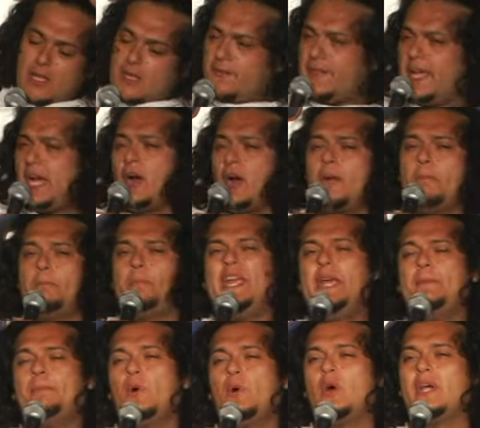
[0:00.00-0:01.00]
There are
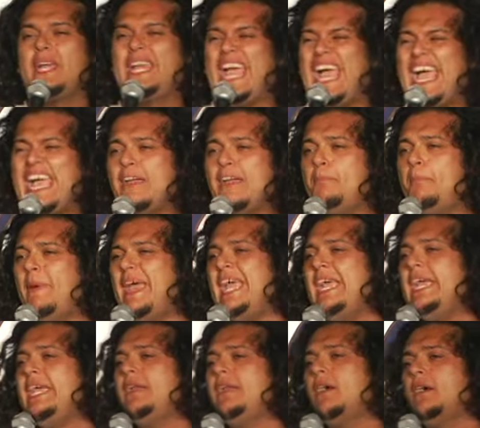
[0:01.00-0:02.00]
people gang
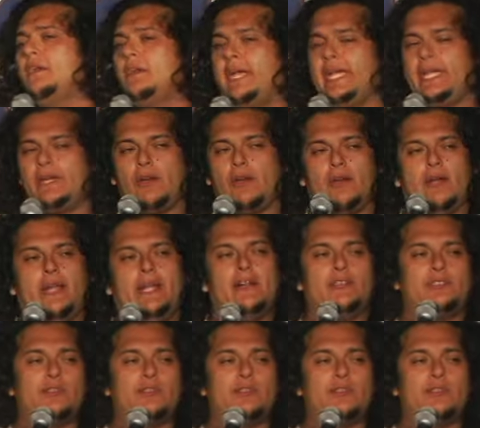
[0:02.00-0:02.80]
banging on the internet.